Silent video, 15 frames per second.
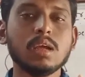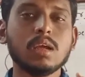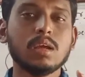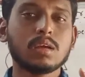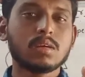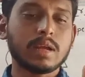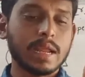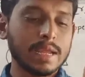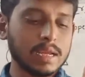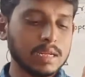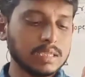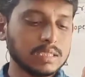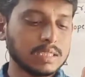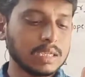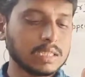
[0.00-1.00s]
A triangle
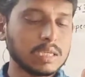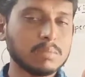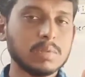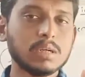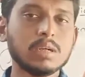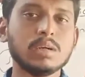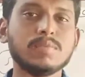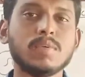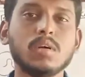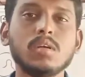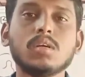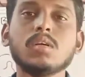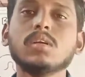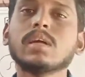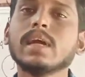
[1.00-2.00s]
is nothing but a
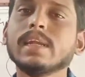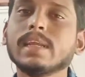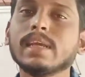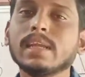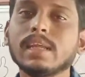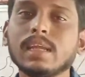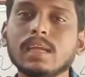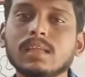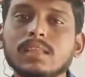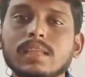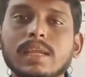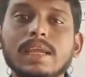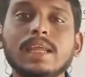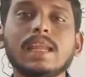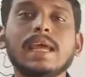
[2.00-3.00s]
polygon containing
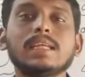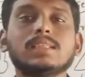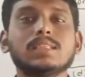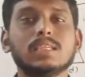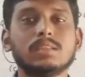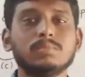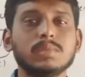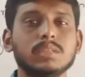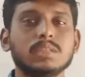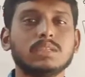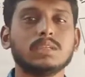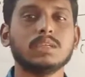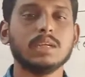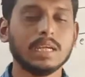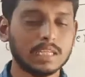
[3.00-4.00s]
three line segment.
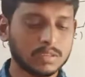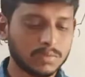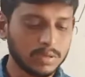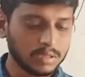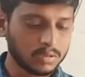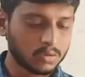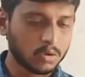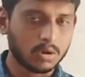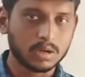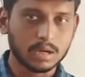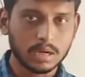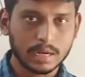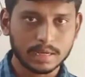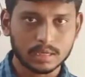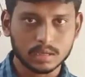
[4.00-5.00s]
Next one,
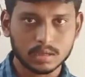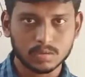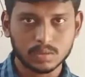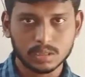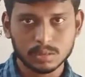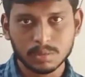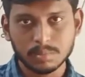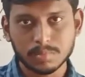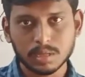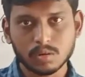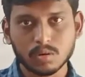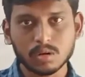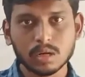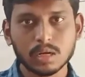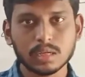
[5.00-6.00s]
quadrilateral. What do you mean by
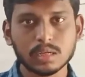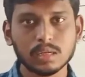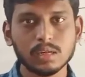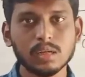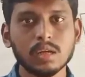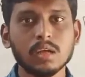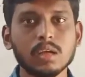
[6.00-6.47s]
quadrilateral?